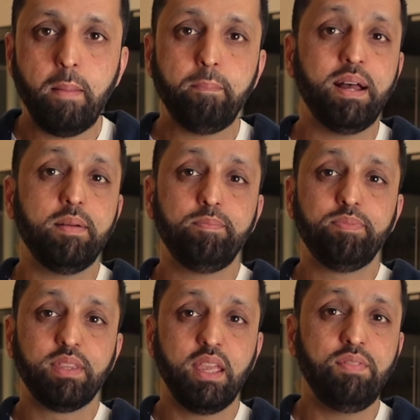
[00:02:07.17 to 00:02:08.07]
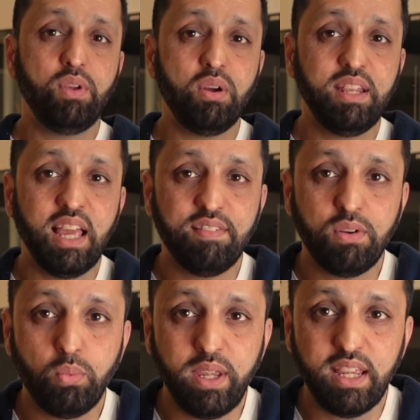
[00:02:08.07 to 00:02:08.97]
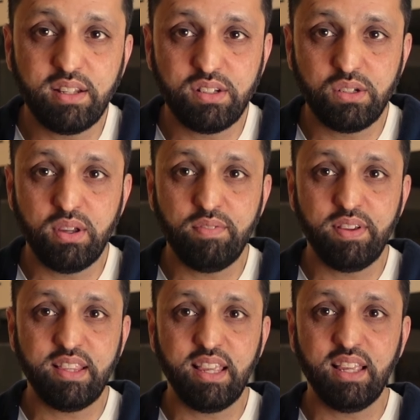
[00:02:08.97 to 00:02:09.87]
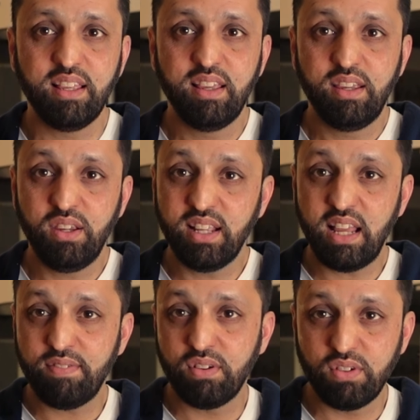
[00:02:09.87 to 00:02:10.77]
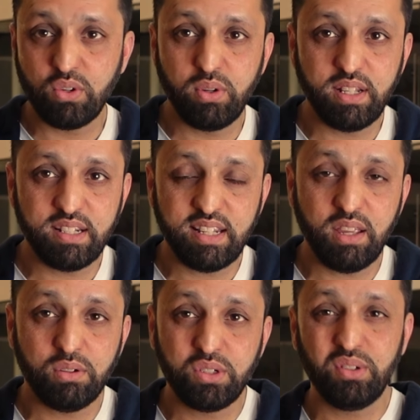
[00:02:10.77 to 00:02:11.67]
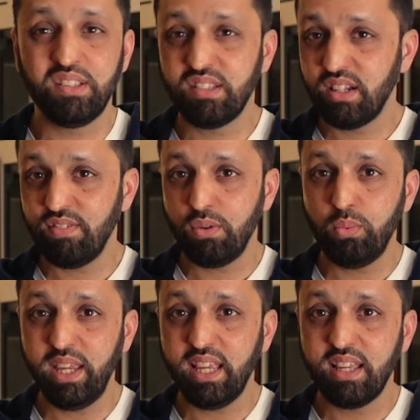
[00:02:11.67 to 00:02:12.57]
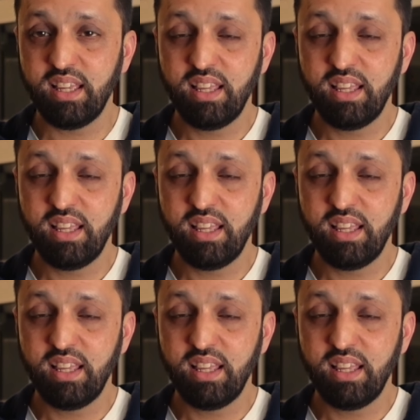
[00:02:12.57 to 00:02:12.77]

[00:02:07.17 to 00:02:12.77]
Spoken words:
But if you only have a week to do everything, you're going to have to recruit in a day or two instead of a week,